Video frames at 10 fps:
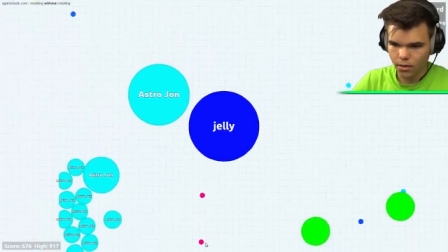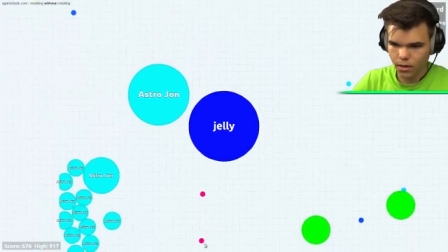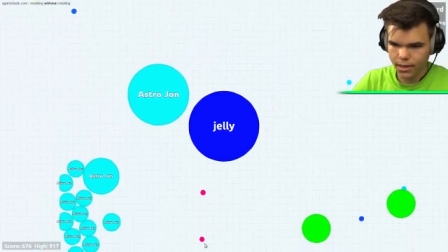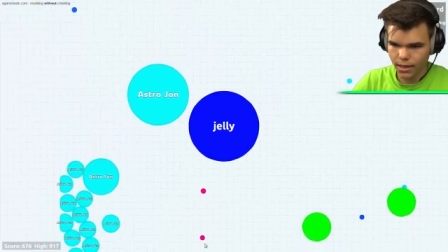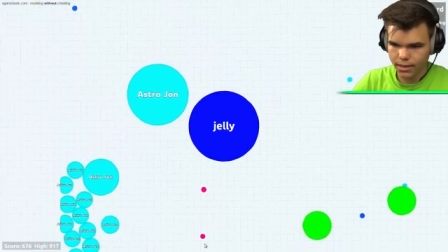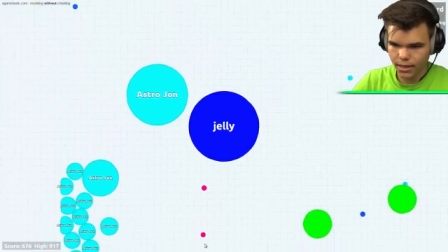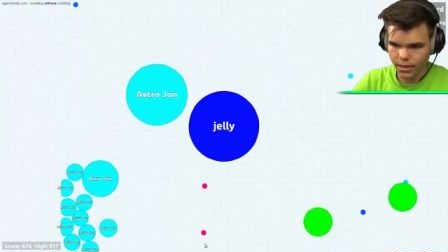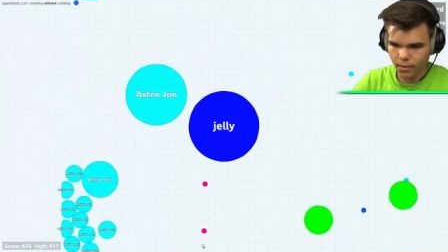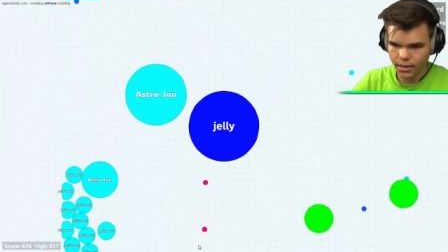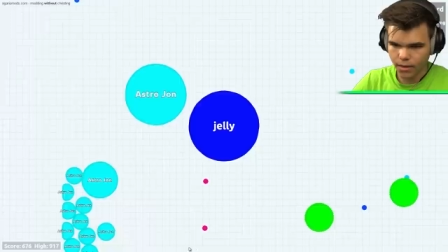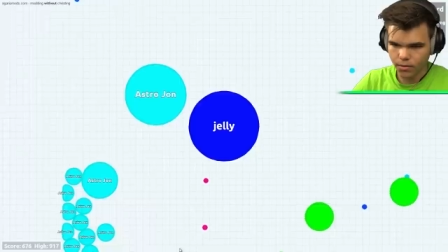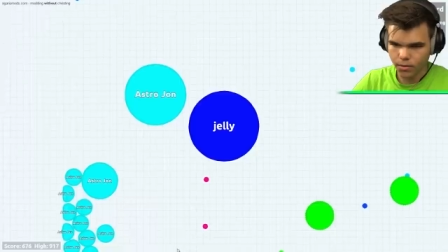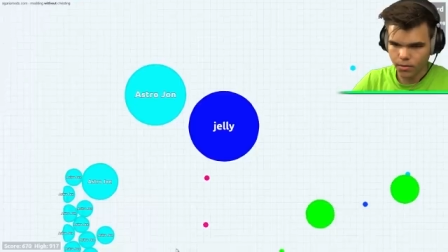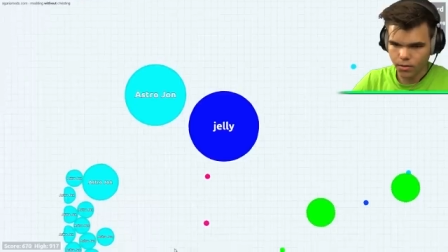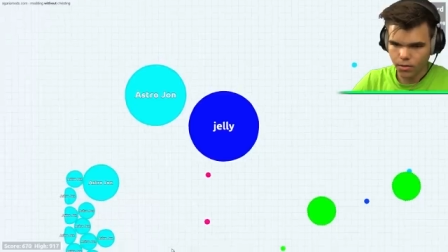Go down, Jelly, go down.
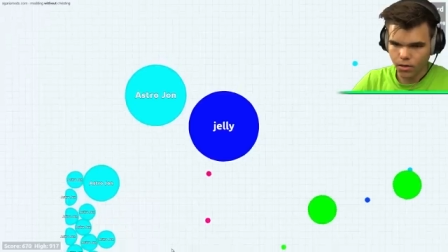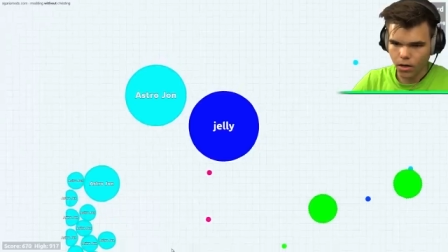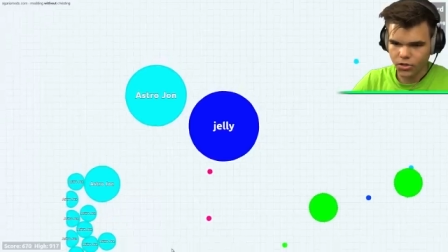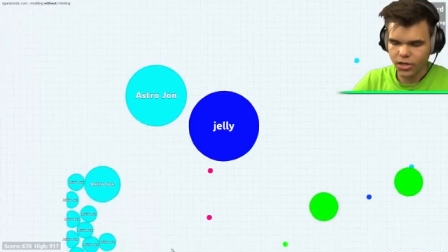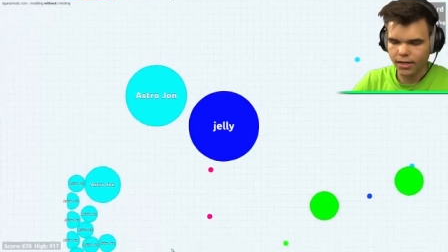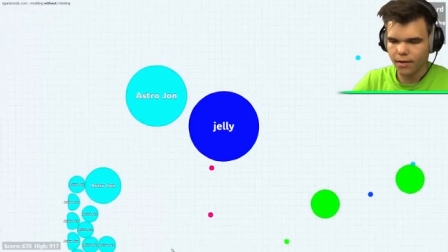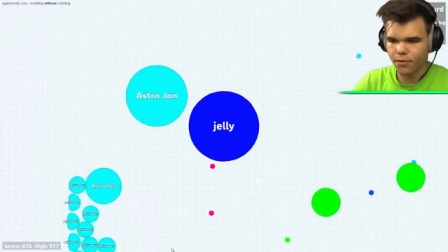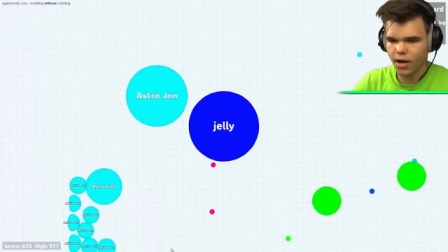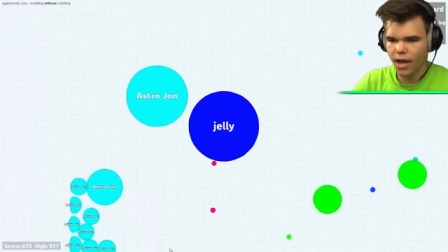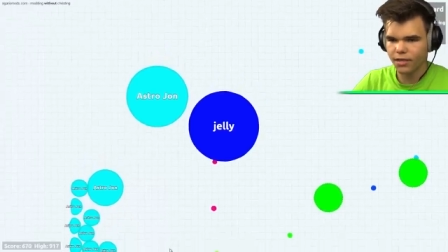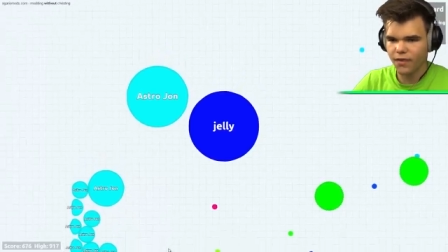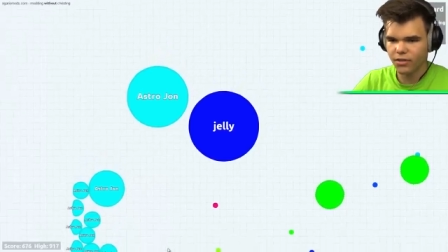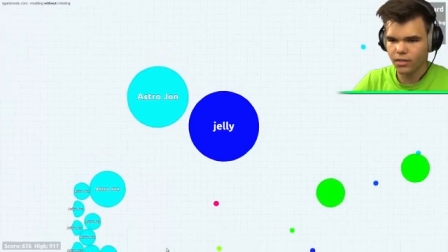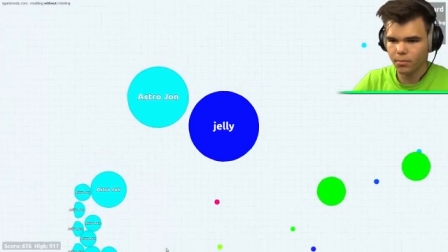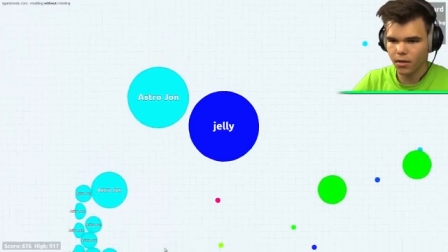Oh shit, I forgot, he's
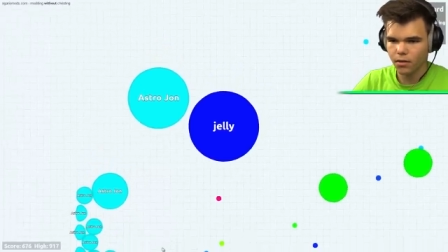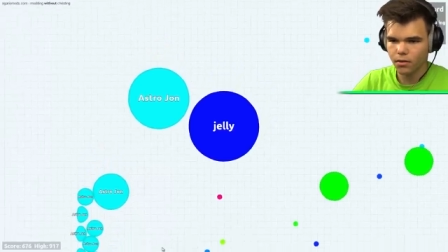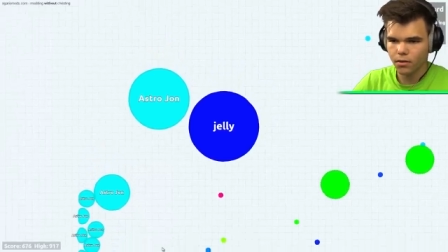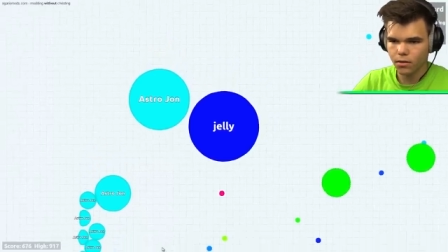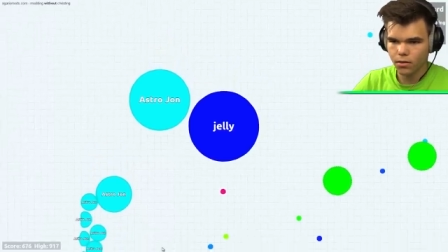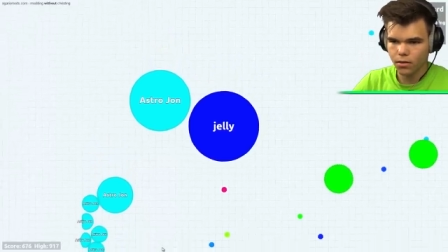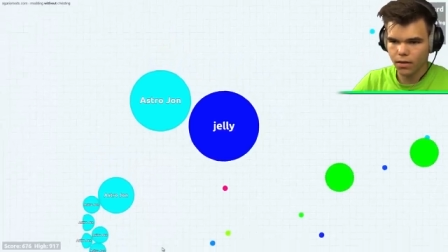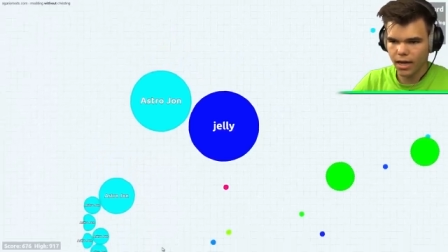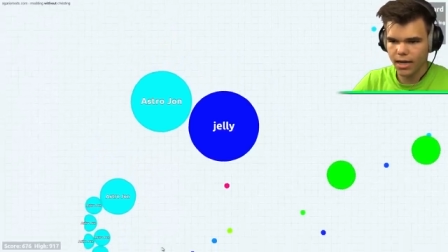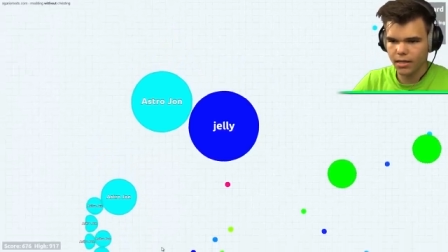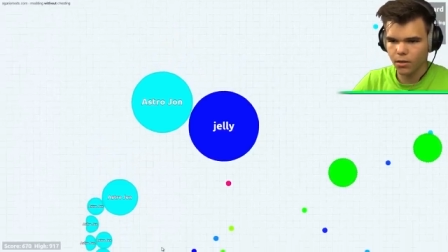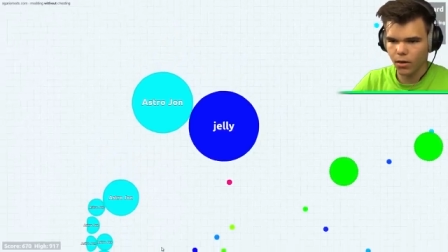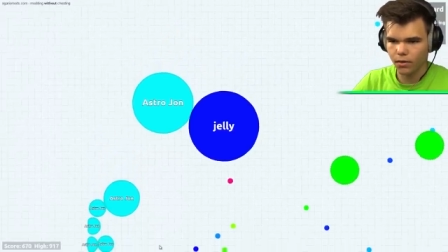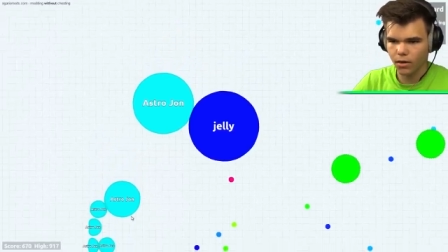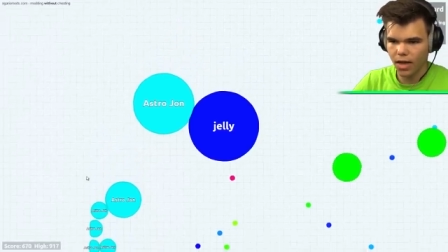faster than me. Can I eat the
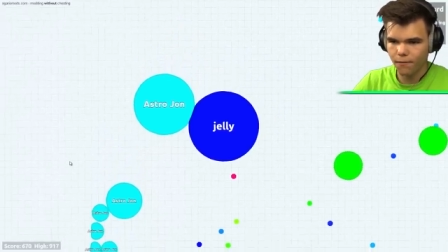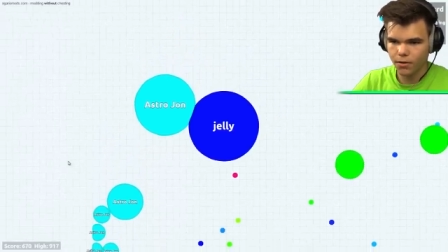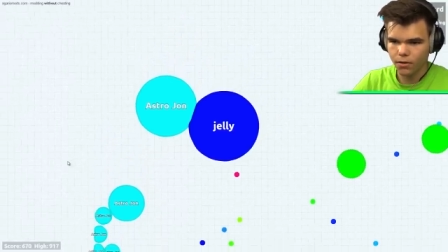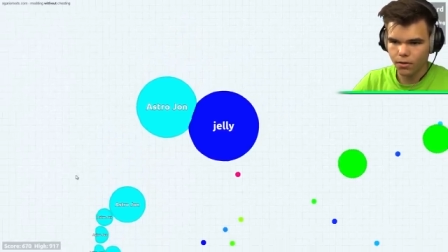one on the left?